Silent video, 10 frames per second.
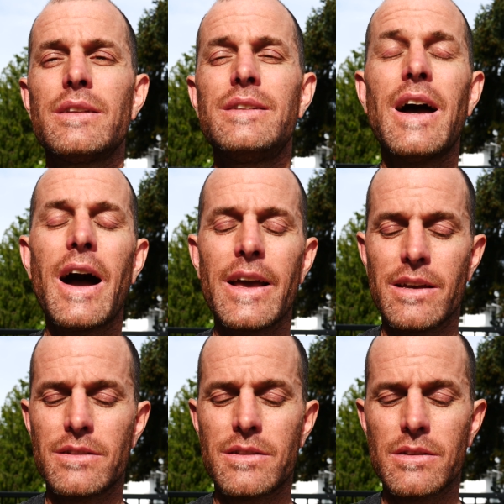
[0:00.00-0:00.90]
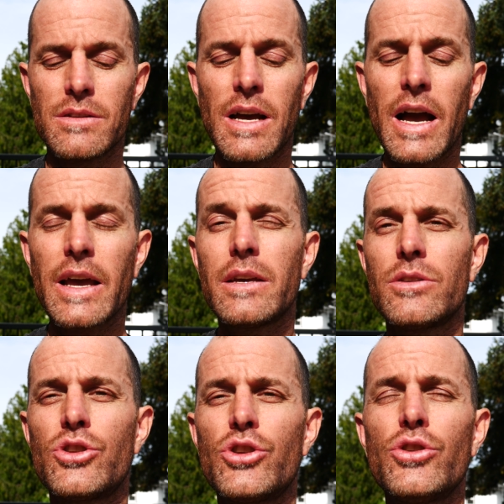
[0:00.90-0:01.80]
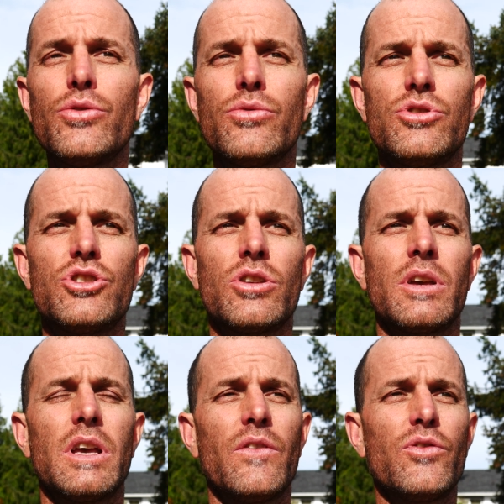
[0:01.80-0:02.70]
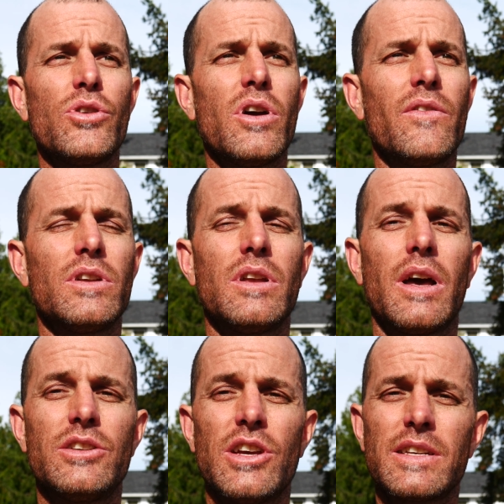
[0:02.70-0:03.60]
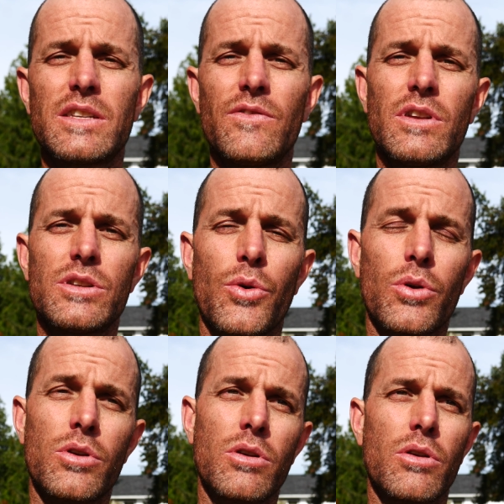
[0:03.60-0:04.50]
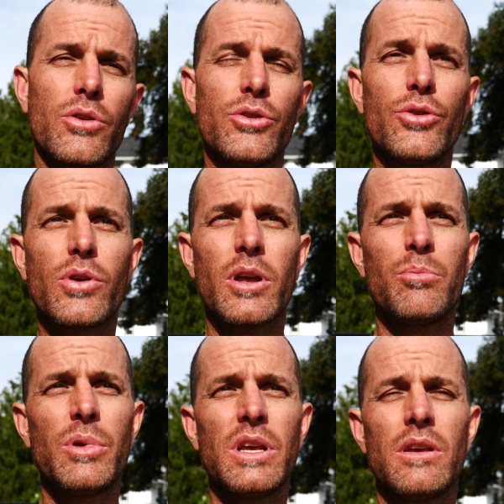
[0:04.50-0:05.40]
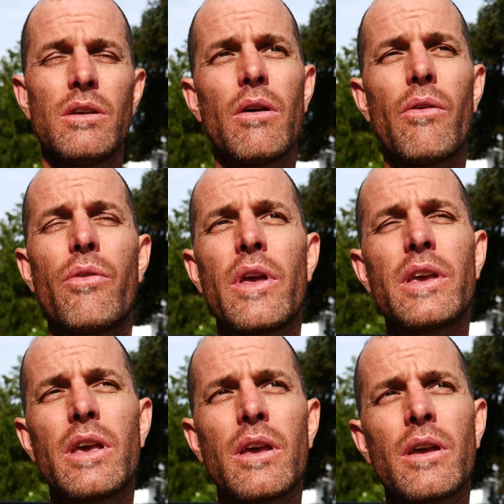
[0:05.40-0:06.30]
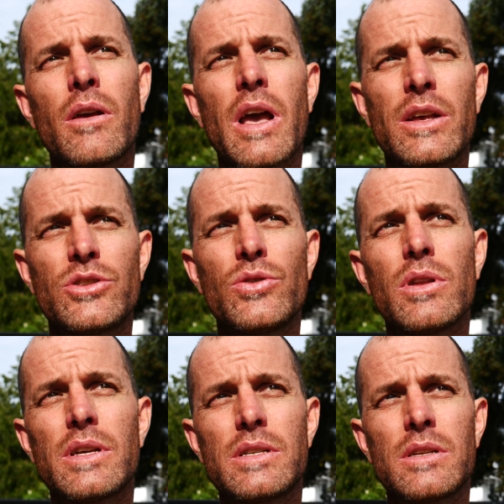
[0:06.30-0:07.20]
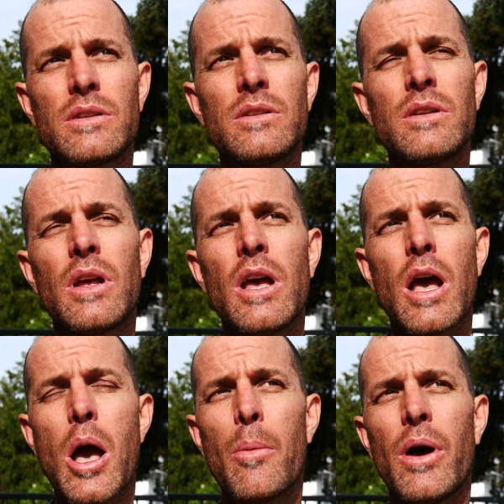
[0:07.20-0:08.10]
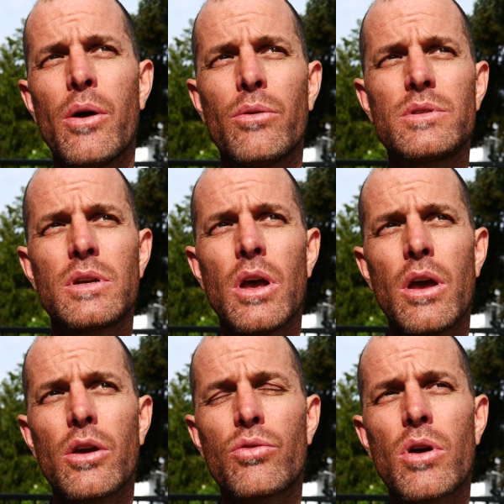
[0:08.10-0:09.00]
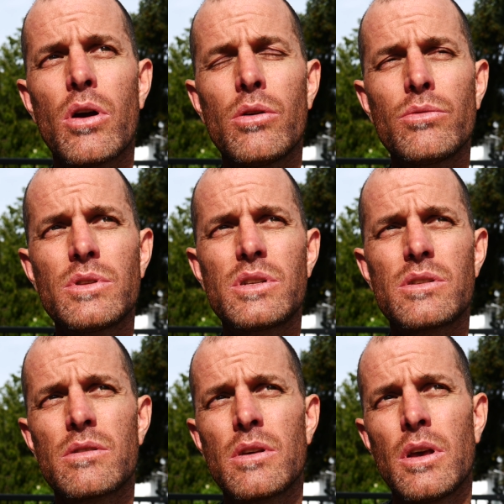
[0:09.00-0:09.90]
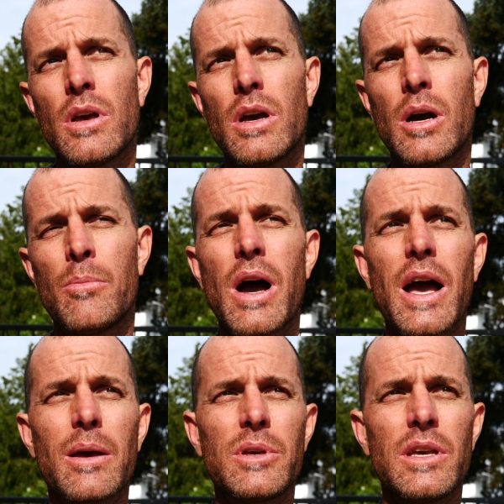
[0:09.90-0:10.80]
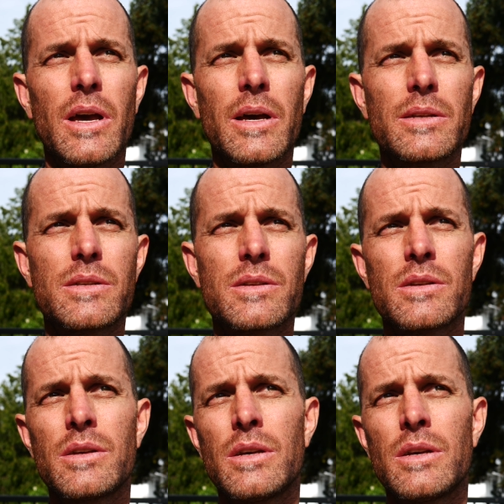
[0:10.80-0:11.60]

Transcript: Diet. Diet is huge. If you have a digestive disorder, you can be thinking as you listen about Crohn's, IBS,